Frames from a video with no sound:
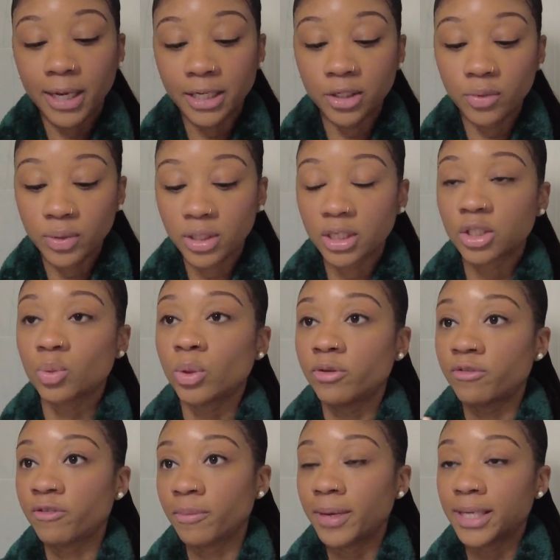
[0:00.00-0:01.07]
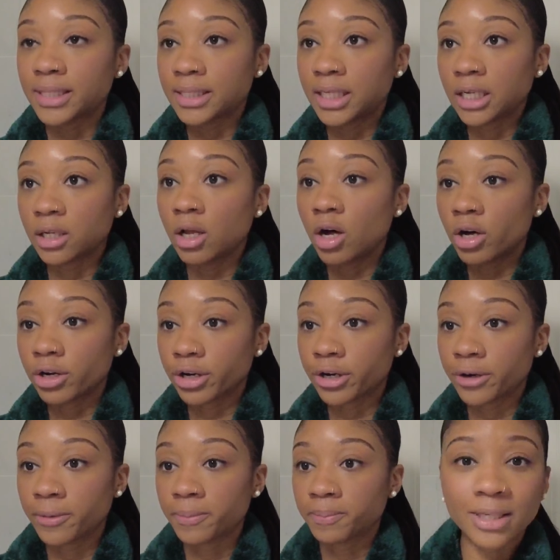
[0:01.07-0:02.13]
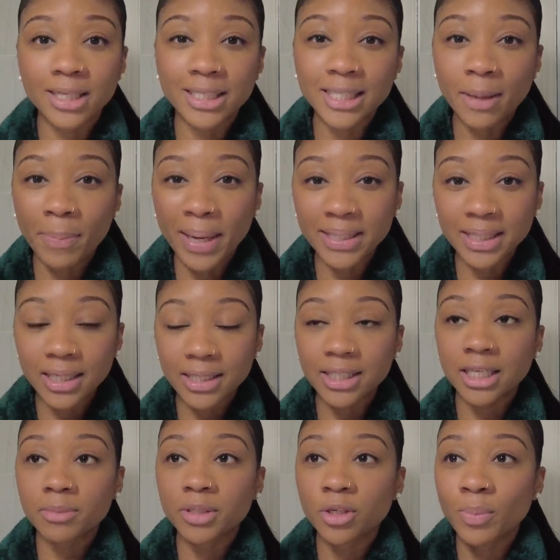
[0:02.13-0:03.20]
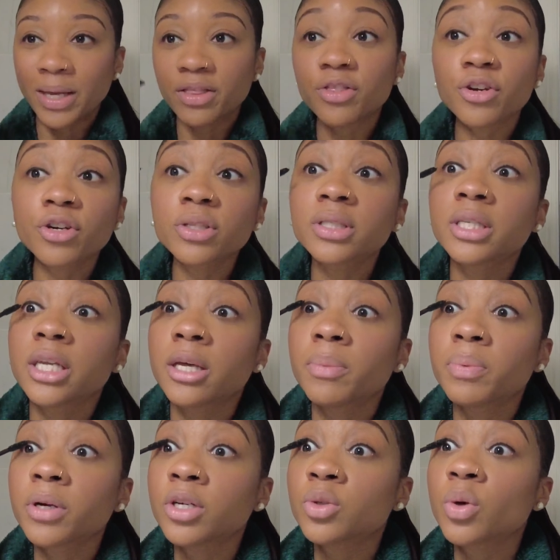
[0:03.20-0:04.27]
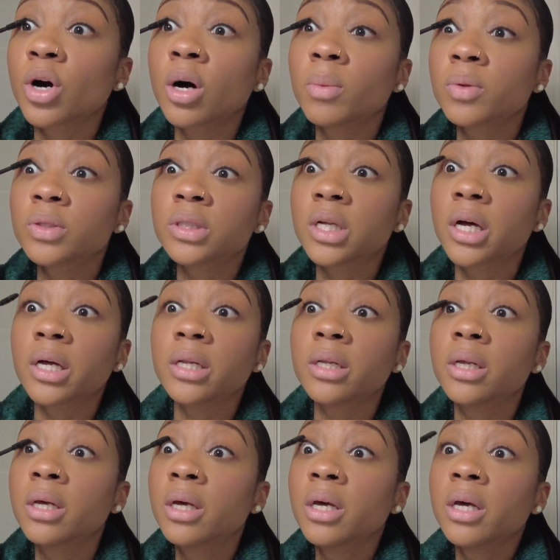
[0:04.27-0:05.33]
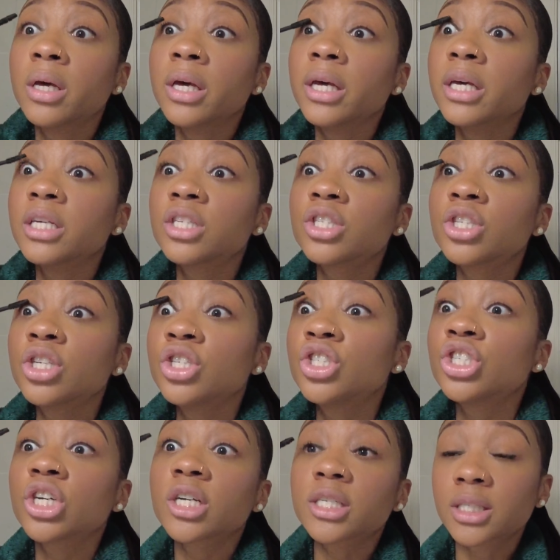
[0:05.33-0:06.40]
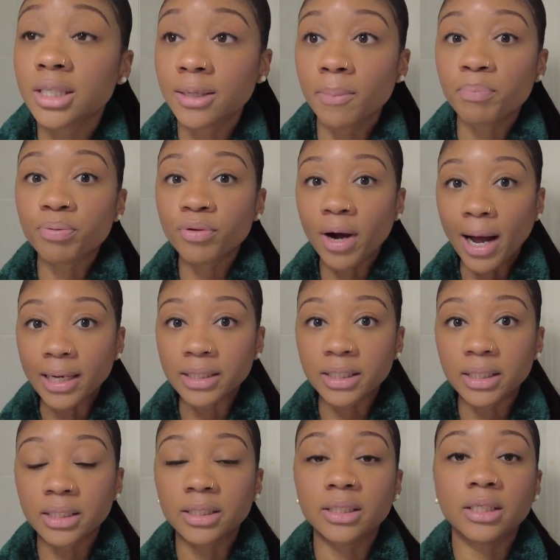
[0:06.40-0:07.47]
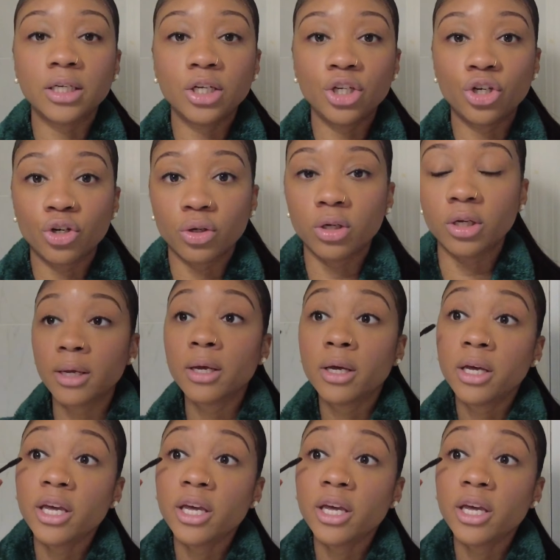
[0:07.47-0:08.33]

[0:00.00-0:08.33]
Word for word: I use this one from Estee Lauder. Let's get back to the tips. So my third tip, because we're almost done, is to just practice your look.